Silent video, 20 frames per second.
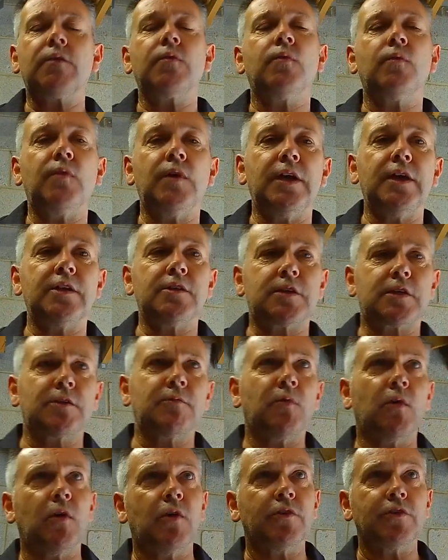which
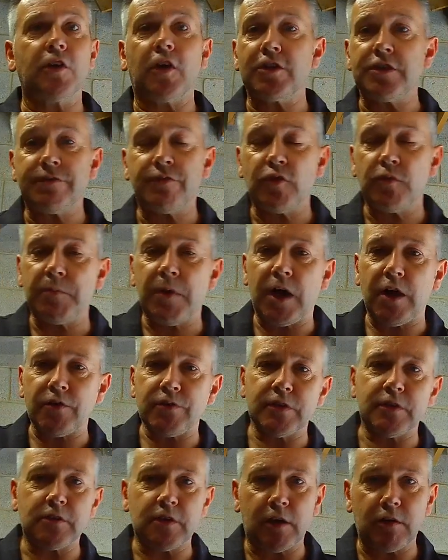was 94 miles
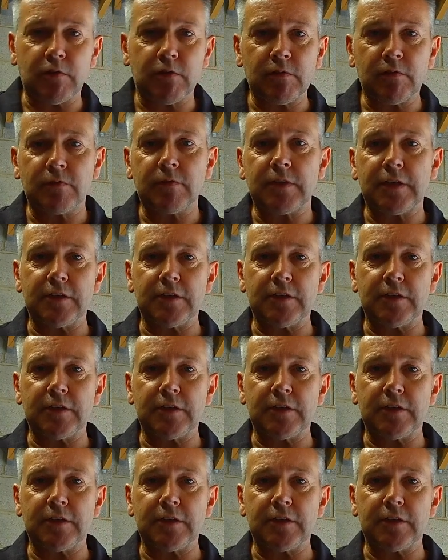in total.